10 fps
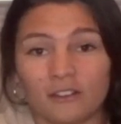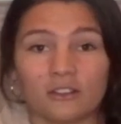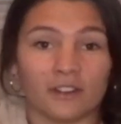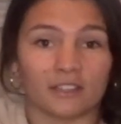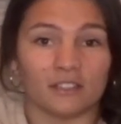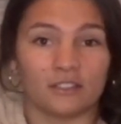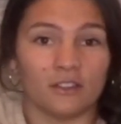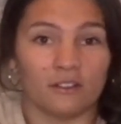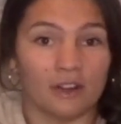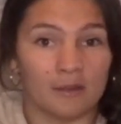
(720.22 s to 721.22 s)
correctly
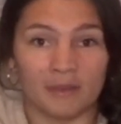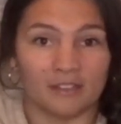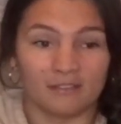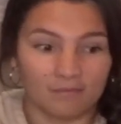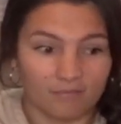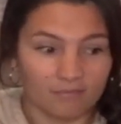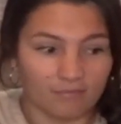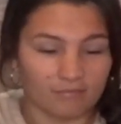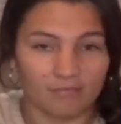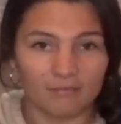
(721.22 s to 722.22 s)
too. I mean,
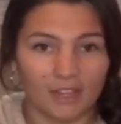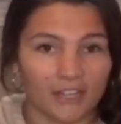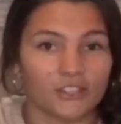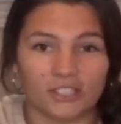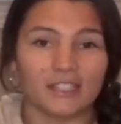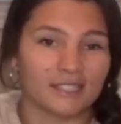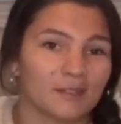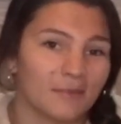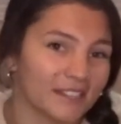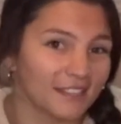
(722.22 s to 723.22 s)
it just needs
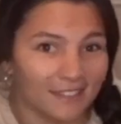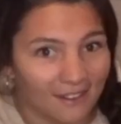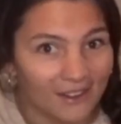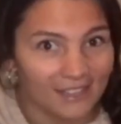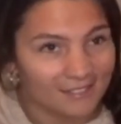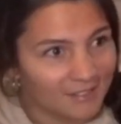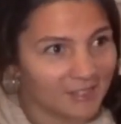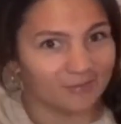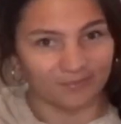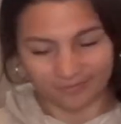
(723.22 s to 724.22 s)
to be done that way, you
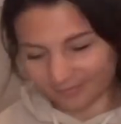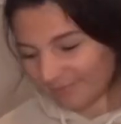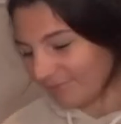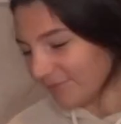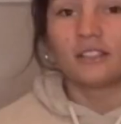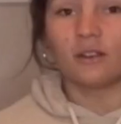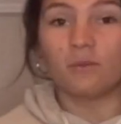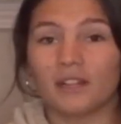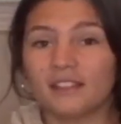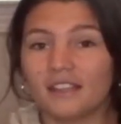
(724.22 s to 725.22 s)
know? So
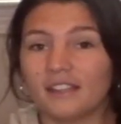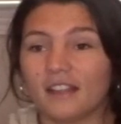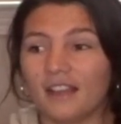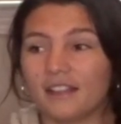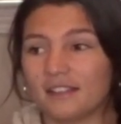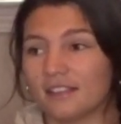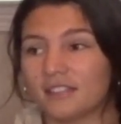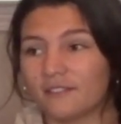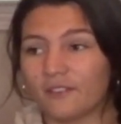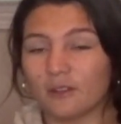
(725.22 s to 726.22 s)
one thing that
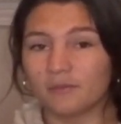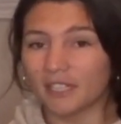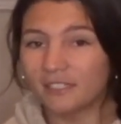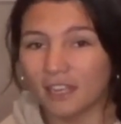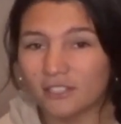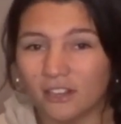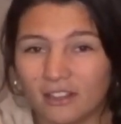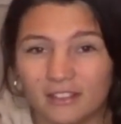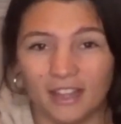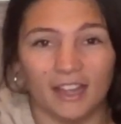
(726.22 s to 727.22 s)
this film did touch
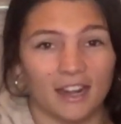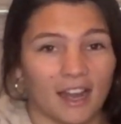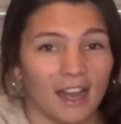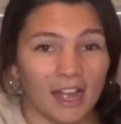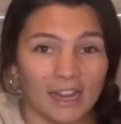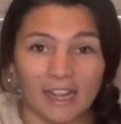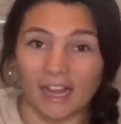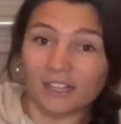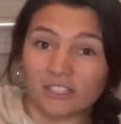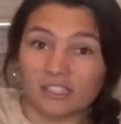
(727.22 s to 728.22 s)
on that I
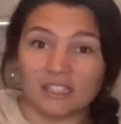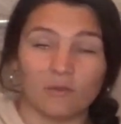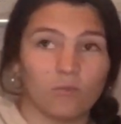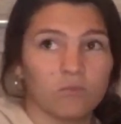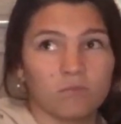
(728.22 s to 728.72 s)
actually